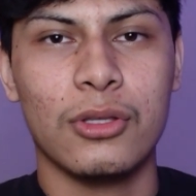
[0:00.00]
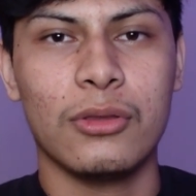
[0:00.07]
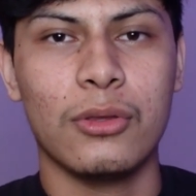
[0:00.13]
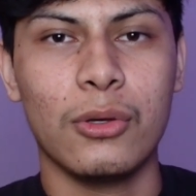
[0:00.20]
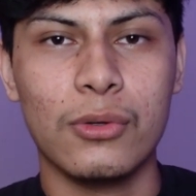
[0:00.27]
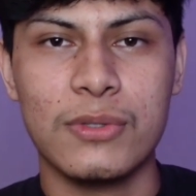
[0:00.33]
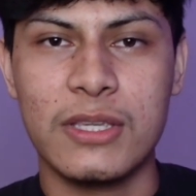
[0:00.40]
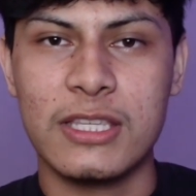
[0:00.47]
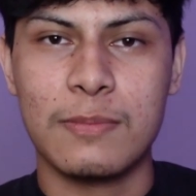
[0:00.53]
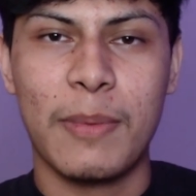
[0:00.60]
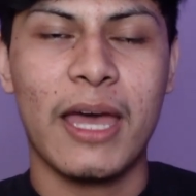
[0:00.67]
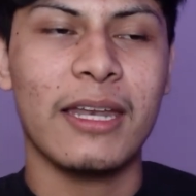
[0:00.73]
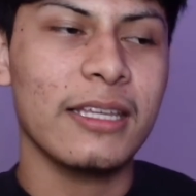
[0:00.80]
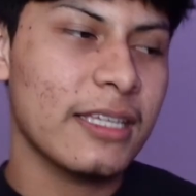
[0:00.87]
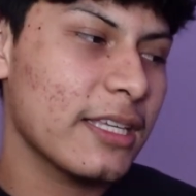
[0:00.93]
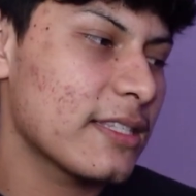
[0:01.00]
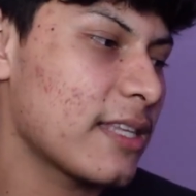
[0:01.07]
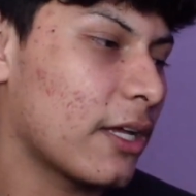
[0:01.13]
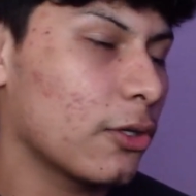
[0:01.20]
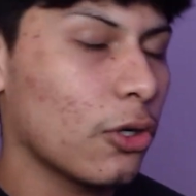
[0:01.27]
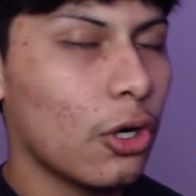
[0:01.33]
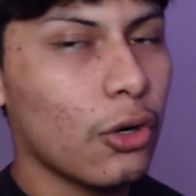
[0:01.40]
those Hispanic kids
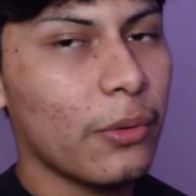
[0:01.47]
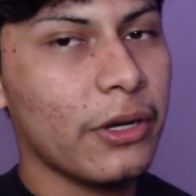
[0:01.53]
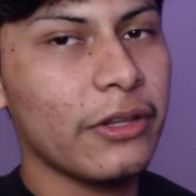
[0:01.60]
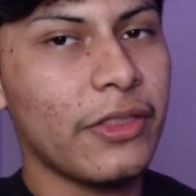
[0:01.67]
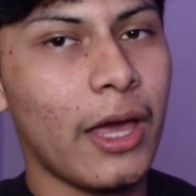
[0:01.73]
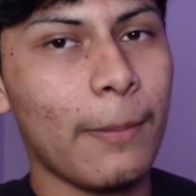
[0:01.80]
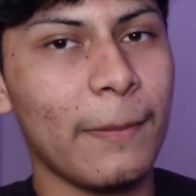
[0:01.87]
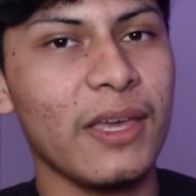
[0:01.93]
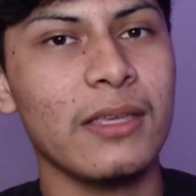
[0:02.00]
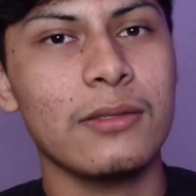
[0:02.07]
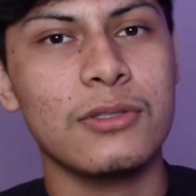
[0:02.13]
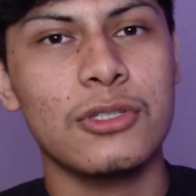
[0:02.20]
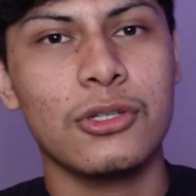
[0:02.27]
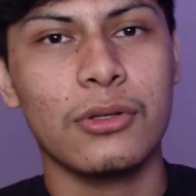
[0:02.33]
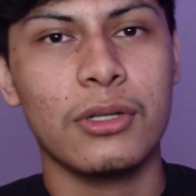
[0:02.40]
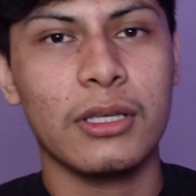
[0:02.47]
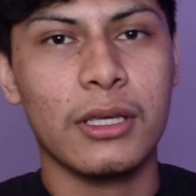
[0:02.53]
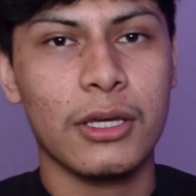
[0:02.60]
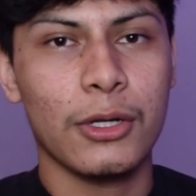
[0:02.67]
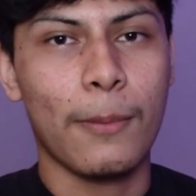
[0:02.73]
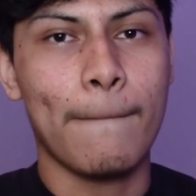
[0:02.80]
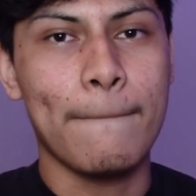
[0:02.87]
that know already, that means you're gonna
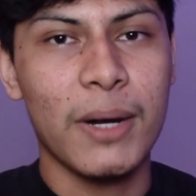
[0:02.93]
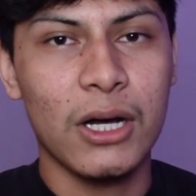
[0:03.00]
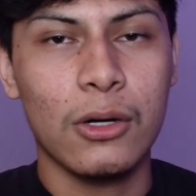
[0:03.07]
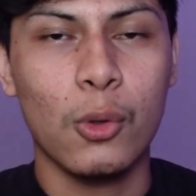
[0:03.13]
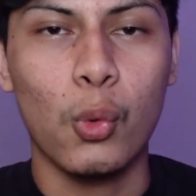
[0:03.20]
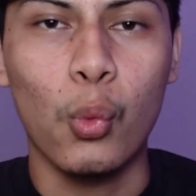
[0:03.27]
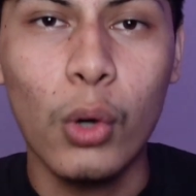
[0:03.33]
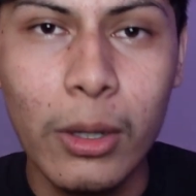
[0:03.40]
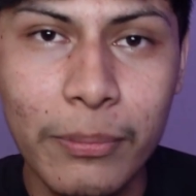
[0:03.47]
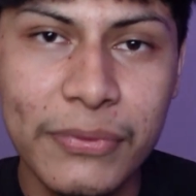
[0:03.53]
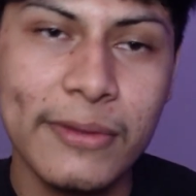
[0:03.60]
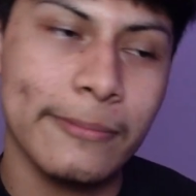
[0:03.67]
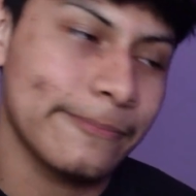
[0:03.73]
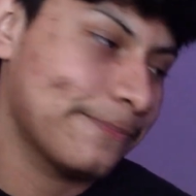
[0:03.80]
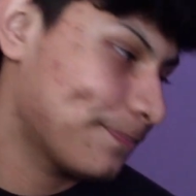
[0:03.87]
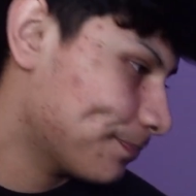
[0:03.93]
get your butt whooped.